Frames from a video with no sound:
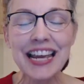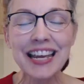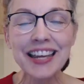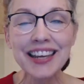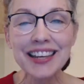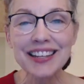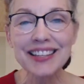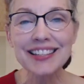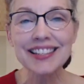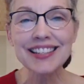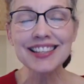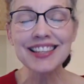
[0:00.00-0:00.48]

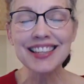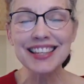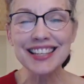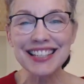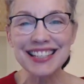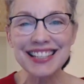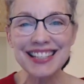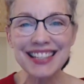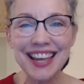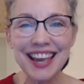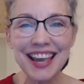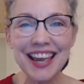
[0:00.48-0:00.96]
It's the
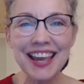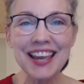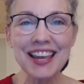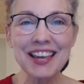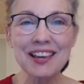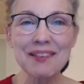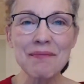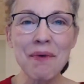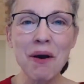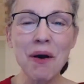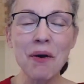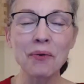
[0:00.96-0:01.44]

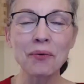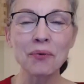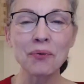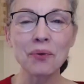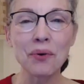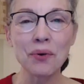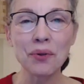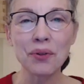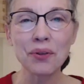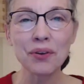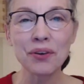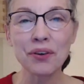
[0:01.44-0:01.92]
same
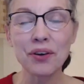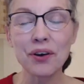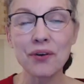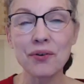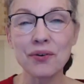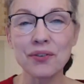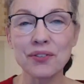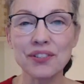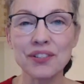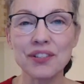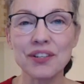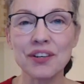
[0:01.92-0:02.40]
roller
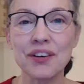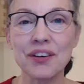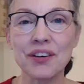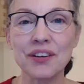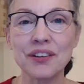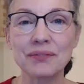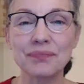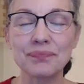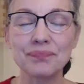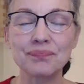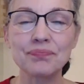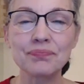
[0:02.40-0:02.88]

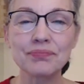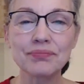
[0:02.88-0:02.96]
coaster.